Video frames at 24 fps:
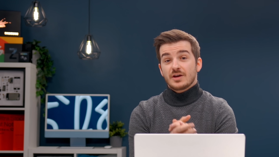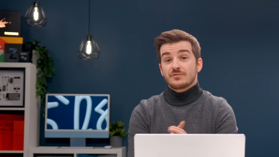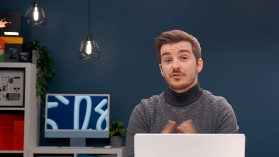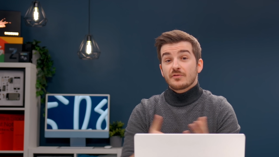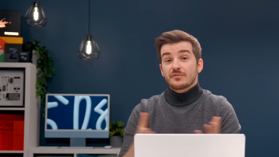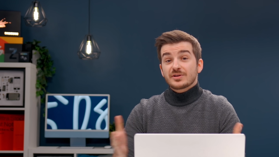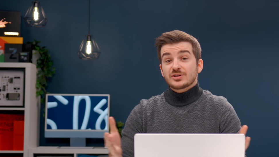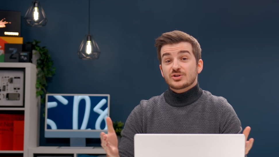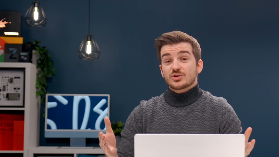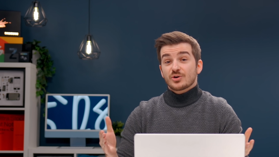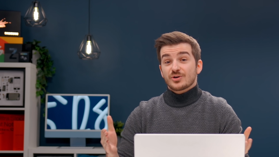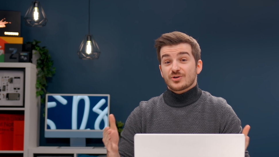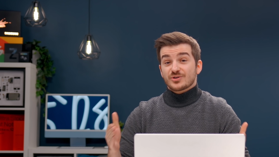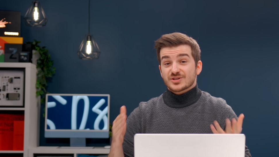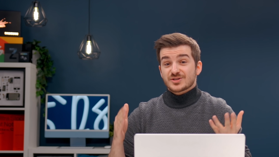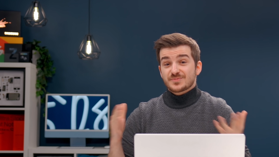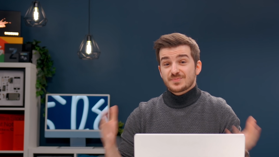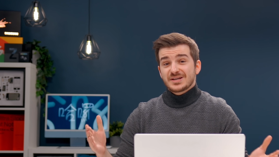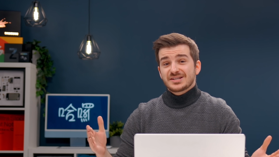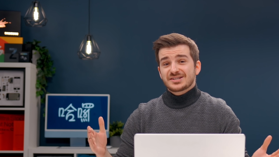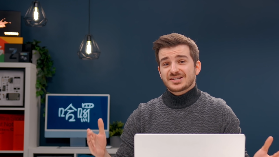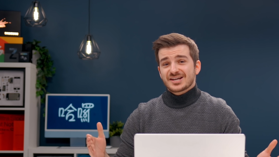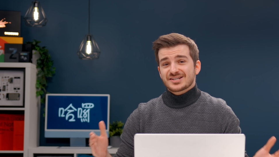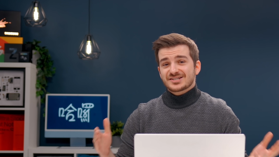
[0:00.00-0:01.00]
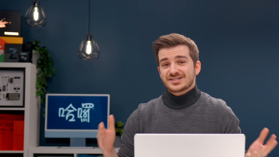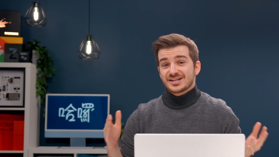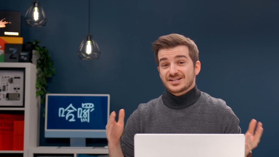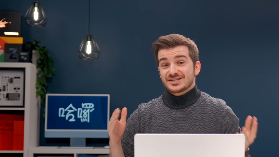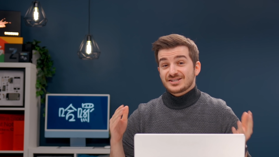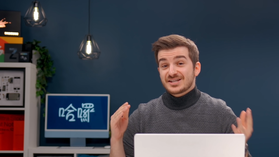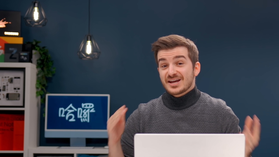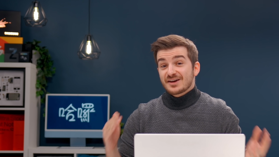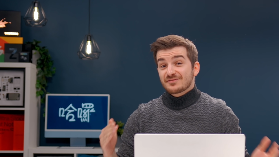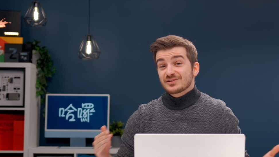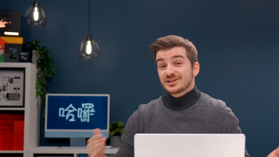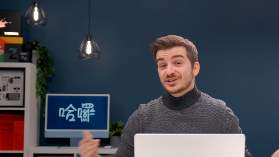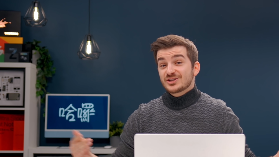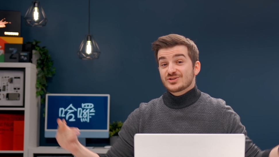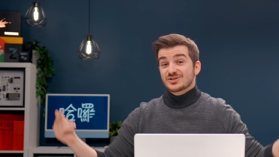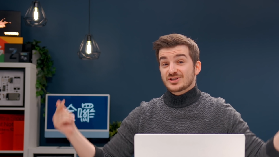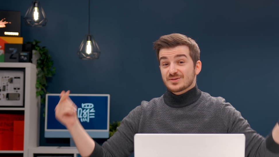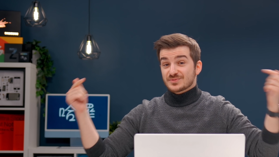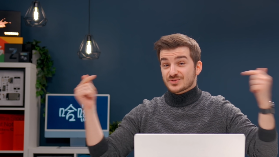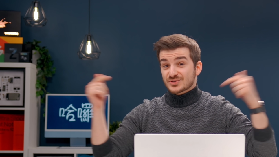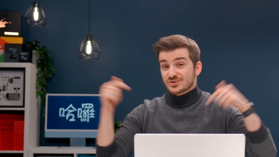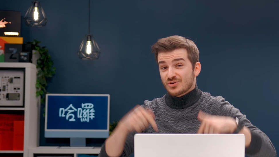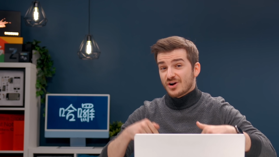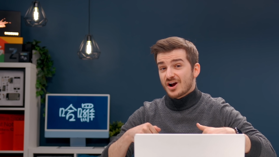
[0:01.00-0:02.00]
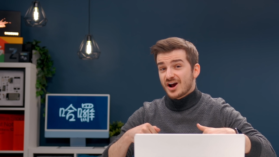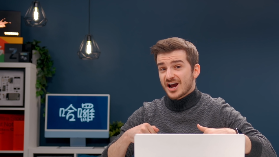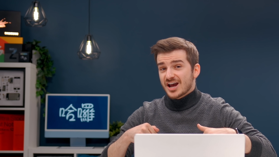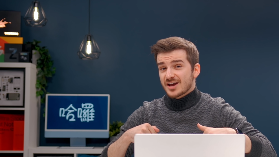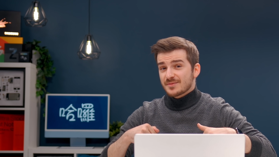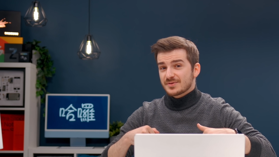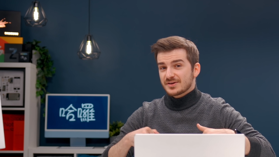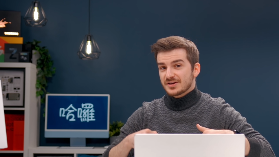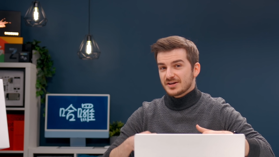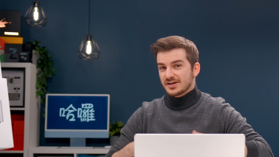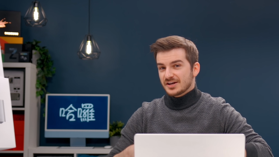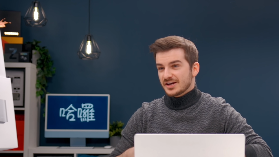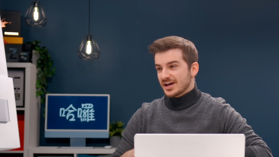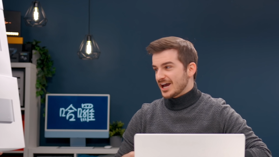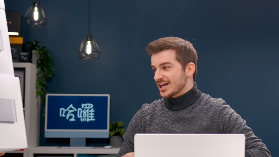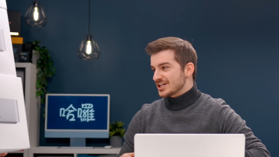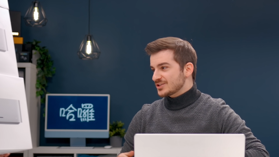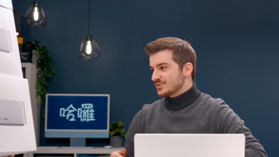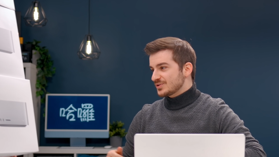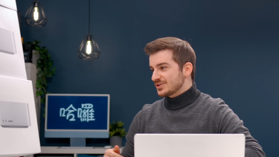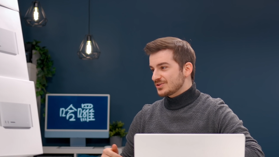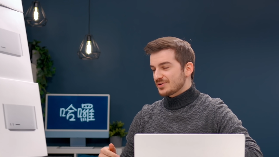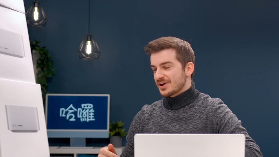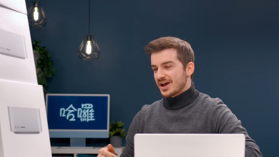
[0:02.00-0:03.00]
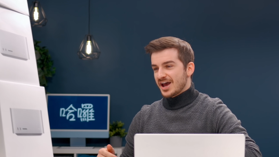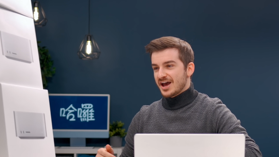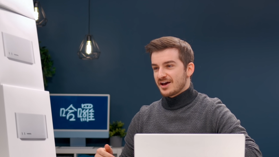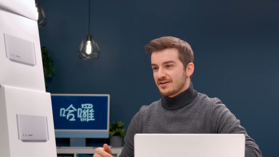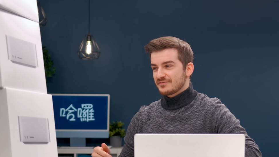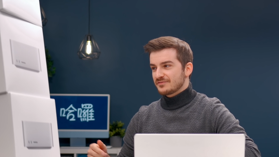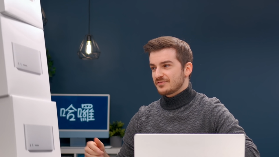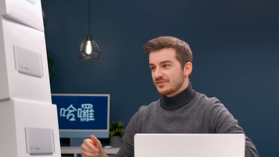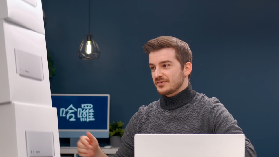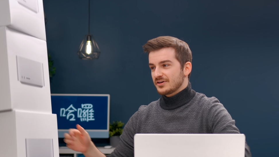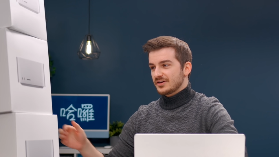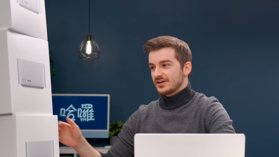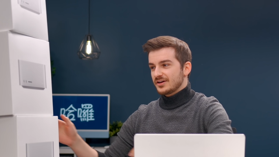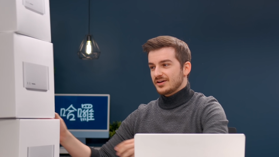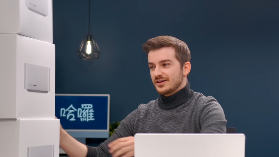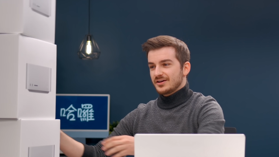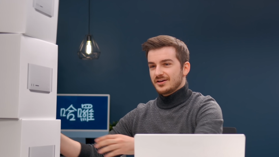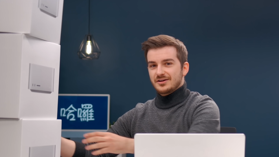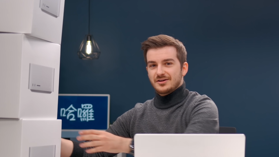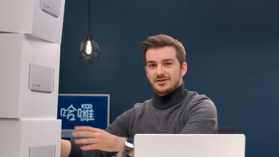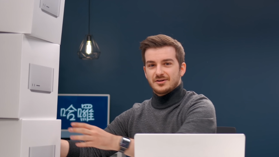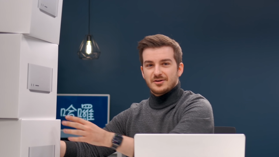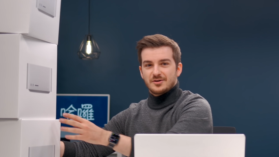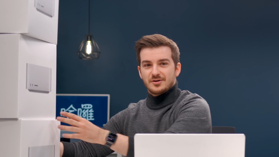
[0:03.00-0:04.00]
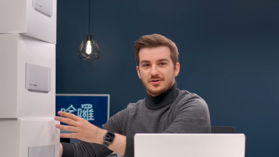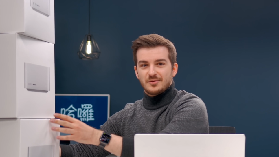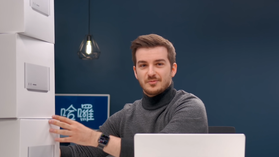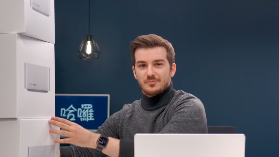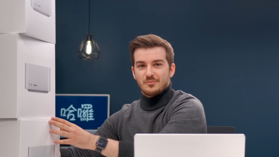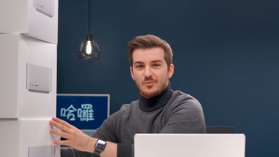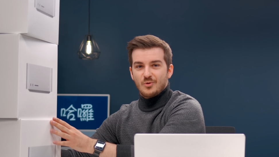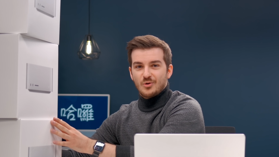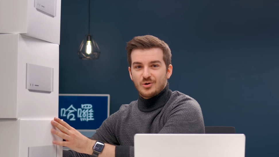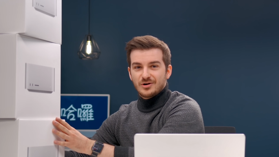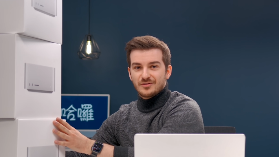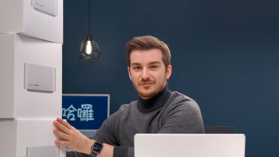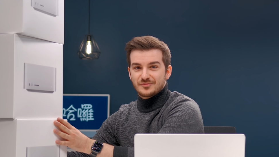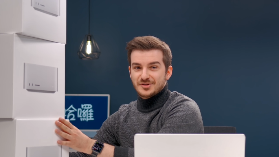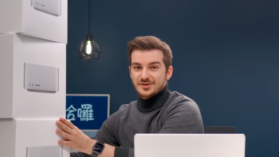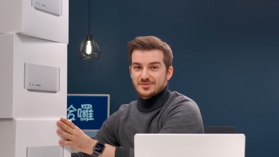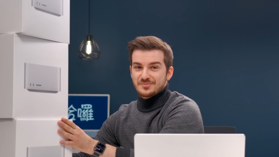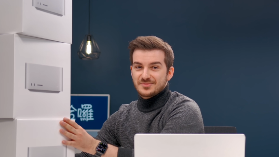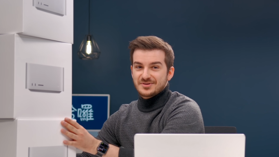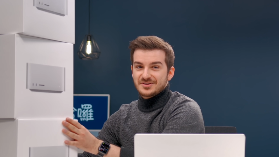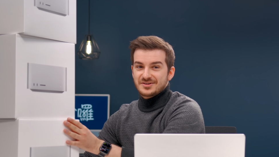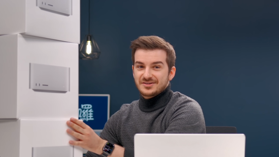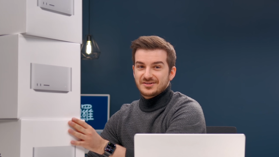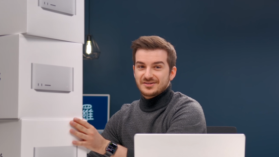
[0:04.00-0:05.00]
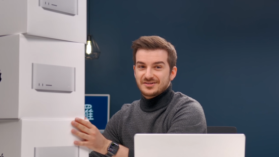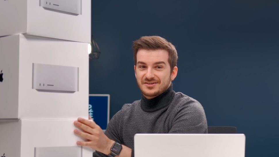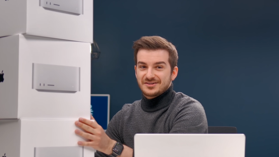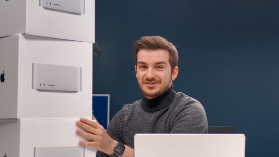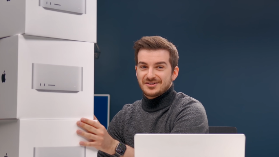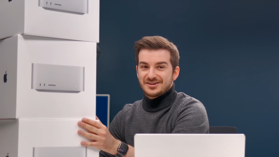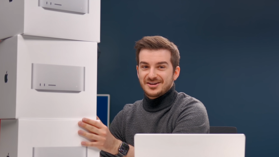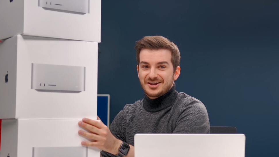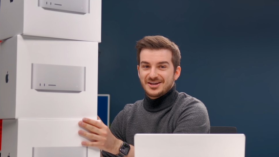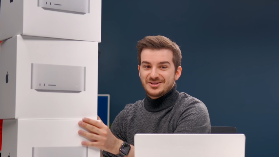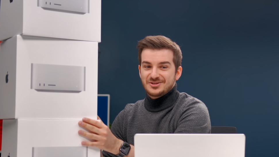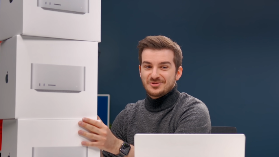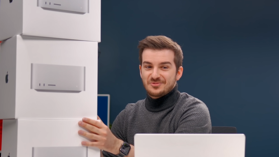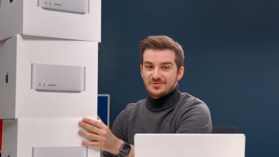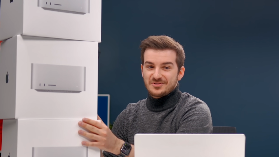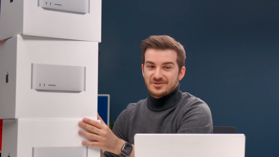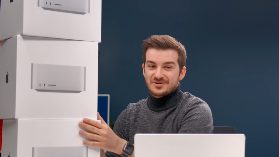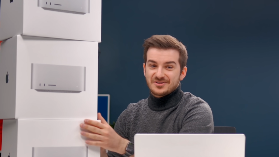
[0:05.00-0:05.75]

If you've enjoyed our speed test, then definitely do subscribe, as we do have more of them in the